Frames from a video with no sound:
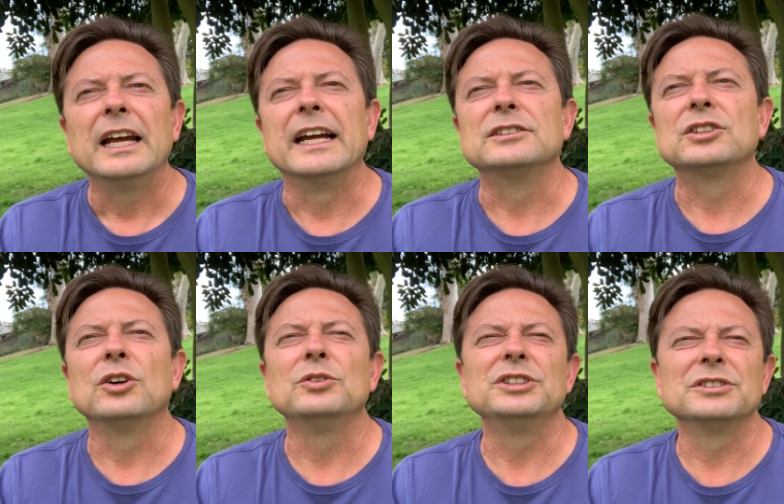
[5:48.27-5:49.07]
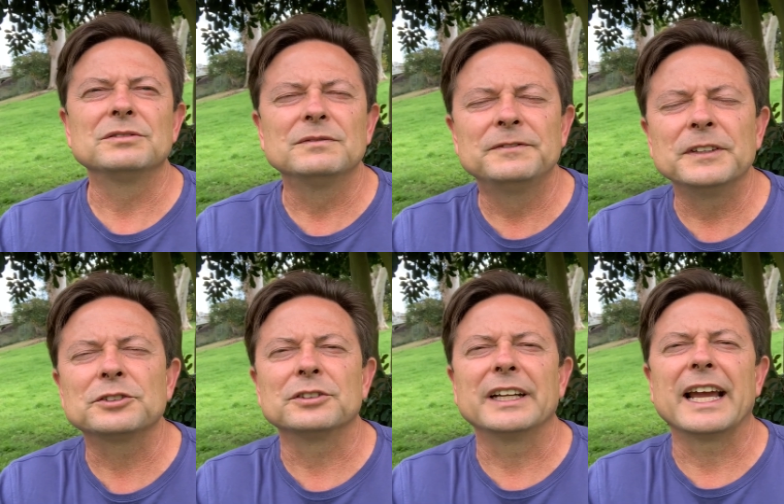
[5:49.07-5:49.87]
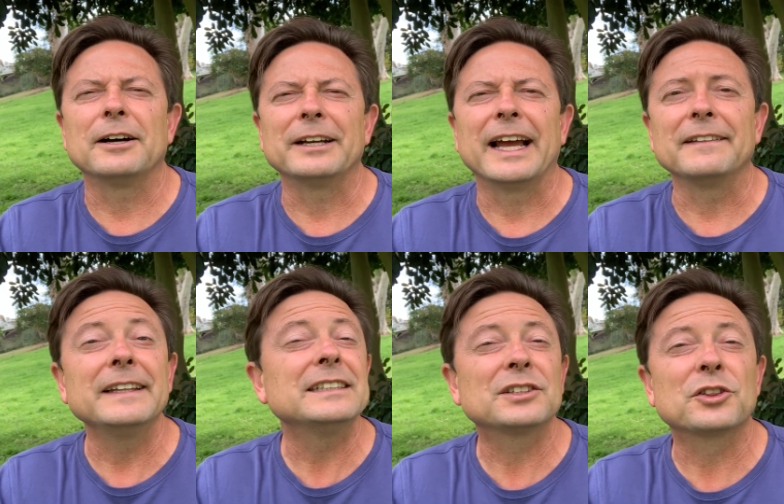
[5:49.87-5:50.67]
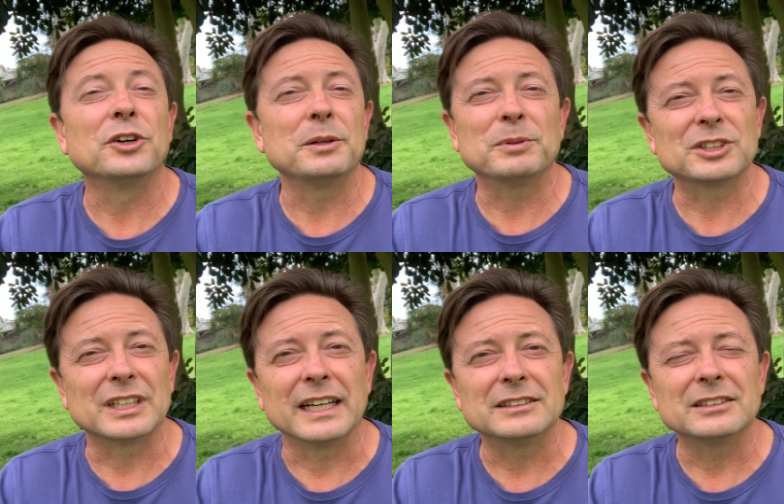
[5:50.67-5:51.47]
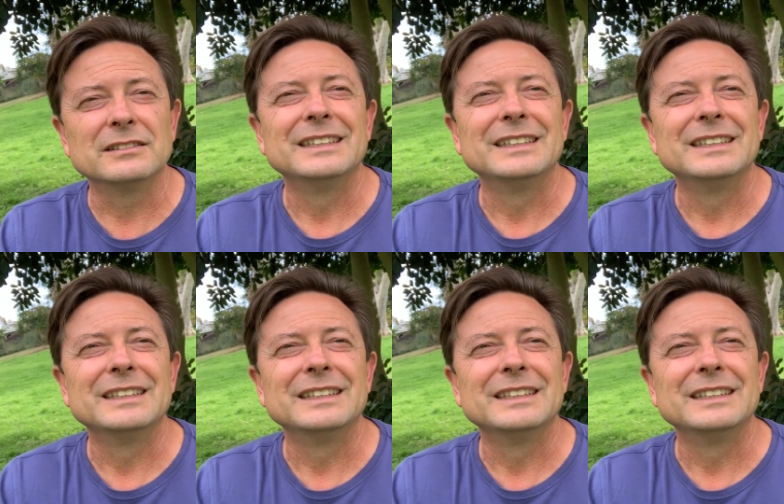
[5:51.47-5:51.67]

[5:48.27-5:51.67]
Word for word: And so you're filtering out at least 30%